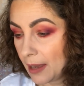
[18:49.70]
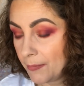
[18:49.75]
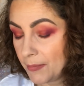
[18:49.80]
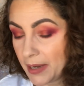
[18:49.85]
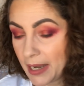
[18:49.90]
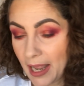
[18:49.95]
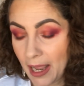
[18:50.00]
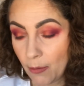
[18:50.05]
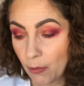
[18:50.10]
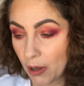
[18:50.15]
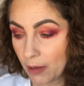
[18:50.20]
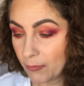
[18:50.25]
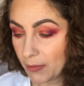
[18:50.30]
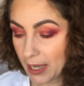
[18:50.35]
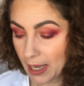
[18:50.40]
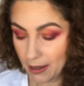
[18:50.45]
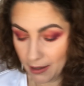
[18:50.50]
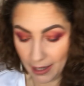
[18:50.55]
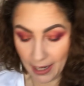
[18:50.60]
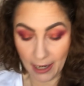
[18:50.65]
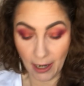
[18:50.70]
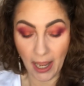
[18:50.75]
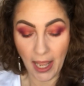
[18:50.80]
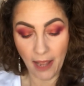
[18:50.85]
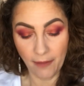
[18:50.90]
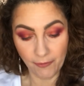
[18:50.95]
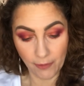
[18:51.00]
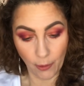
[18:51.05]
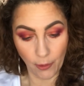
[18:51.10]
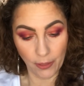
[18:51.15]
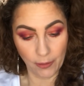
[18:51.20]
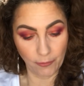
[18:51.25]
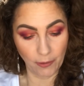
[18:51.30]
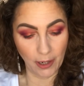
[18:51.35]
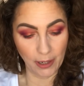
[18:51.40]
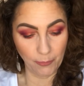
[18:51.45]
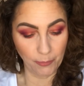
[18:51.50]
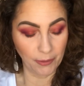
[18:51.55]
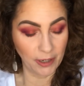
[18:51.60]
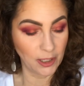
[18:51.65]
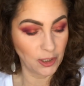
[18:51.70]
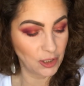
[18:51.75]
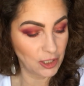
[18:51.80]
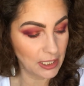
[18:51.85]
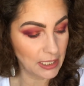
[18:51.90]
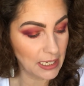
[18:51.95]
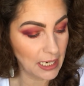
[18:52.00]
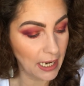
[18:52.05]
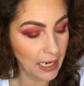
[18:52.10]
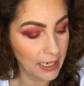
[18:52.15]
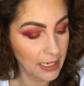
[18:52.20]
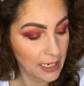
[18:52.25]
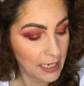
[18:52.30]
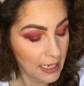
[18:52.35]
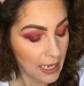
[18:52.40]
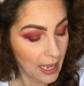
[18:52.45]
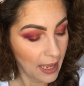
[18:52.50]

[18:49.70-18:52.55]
Now and I have got the right brush today.